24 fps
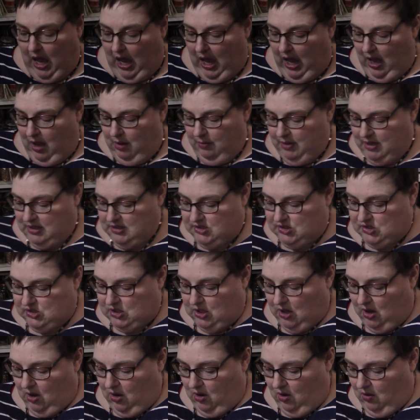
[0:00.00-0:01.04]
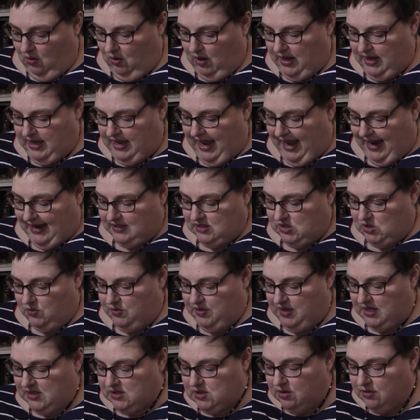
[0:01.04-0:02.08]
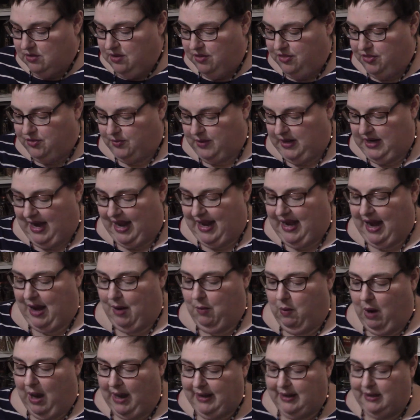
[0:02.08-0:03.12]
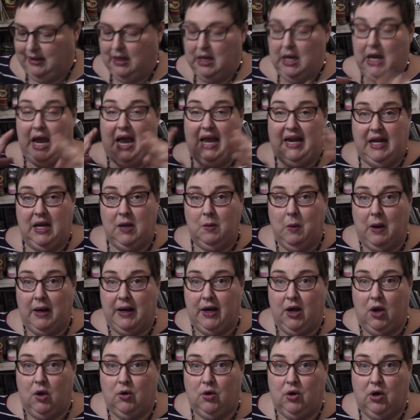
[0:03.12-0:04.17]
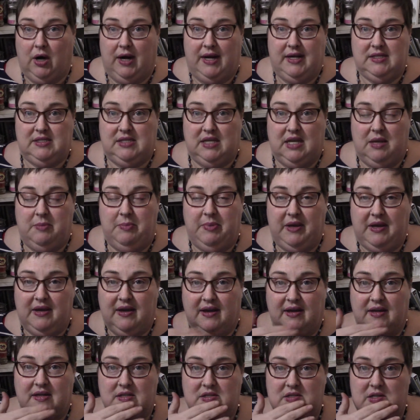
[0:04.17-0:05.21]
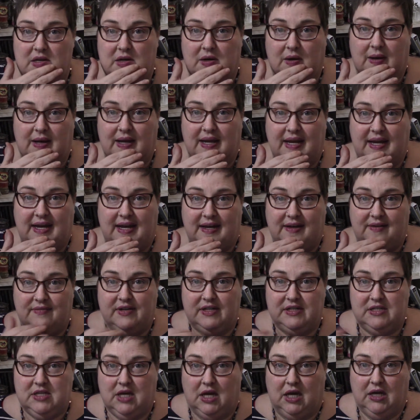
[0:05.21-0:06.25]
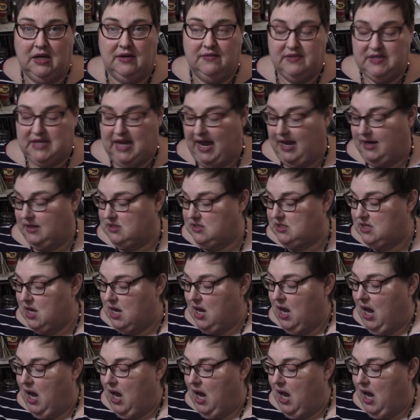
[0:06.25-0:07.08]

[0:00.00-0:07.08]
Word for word: Um, so yeah, so these are the three, and I wanted, I didn't want to go crazy because, you know, I have a ton of decks,